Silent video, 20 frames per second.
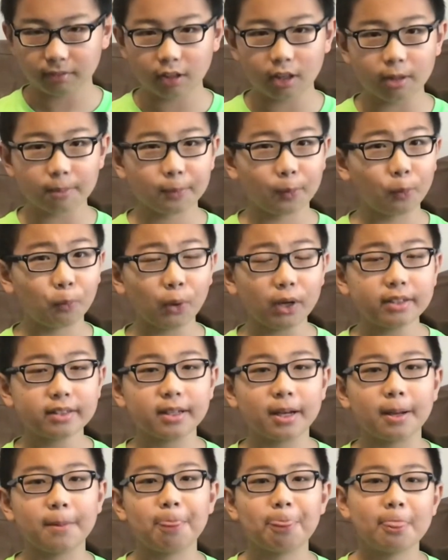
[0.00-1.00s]
But one
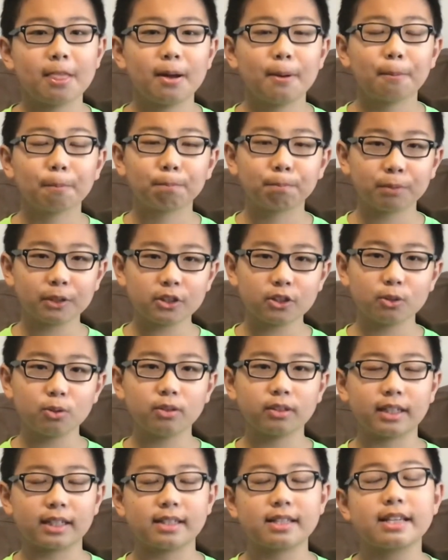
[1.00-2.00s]
day, Bristol
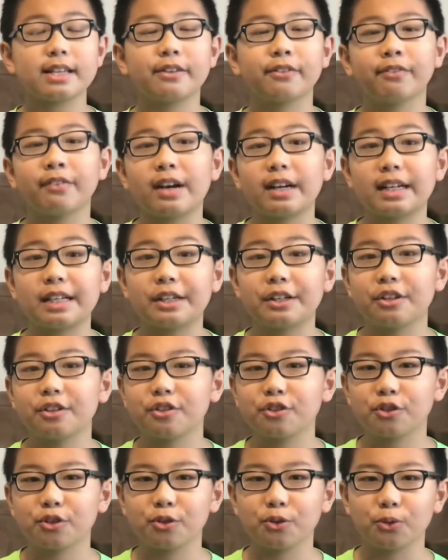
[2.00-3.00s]
gets invited
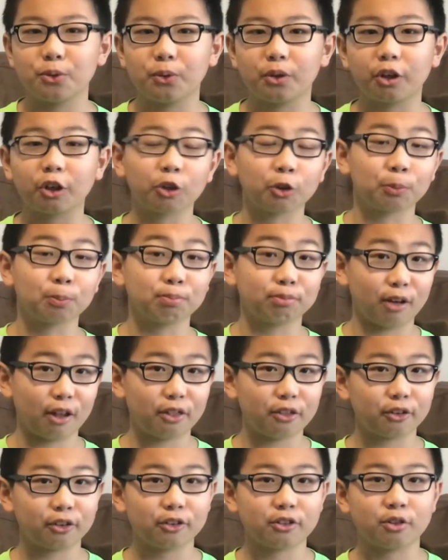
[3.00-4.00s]
to her
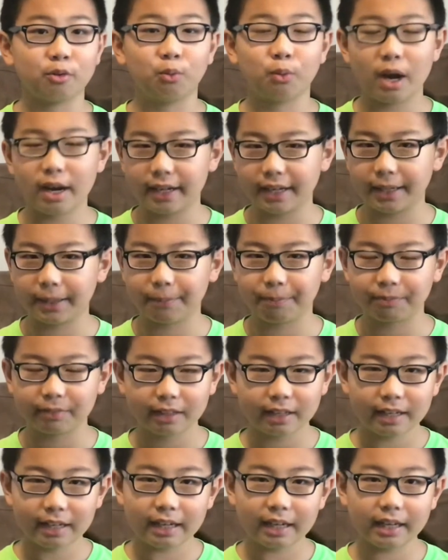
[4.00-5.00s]
brother's wedding.
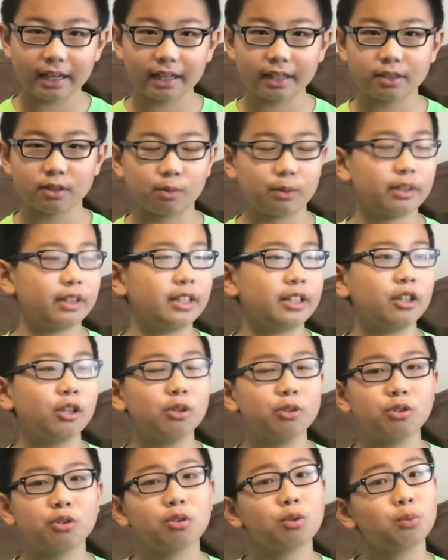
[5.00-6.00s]
And when they go
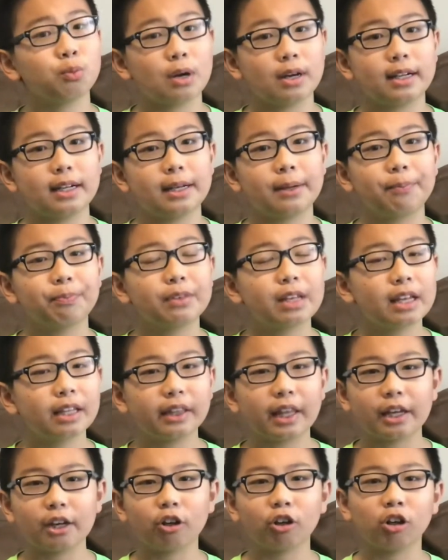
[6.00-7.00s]
to the wedding,
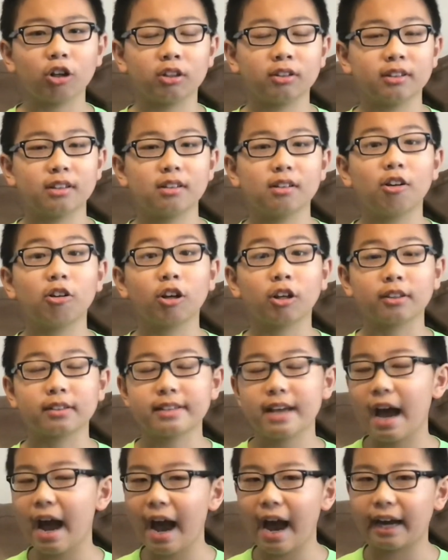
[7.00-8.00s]
they are
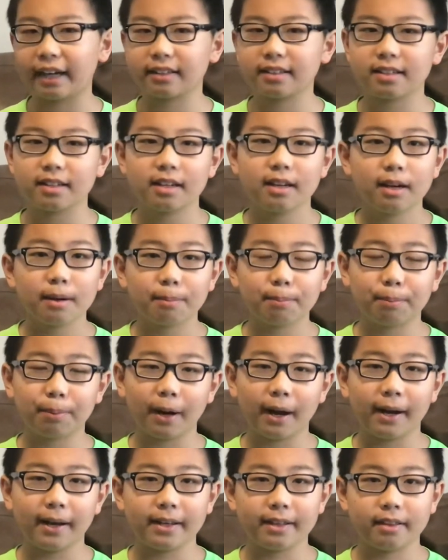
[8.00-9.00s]
attacked
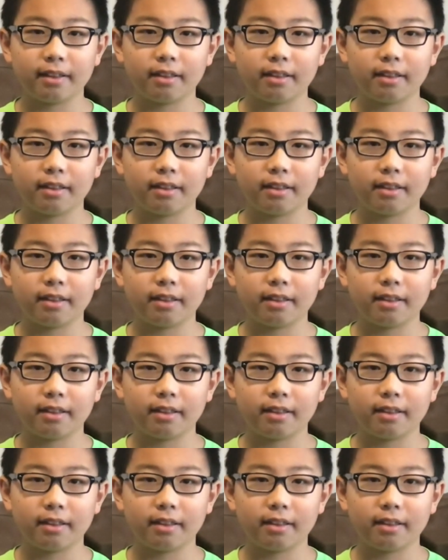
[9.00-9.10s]
by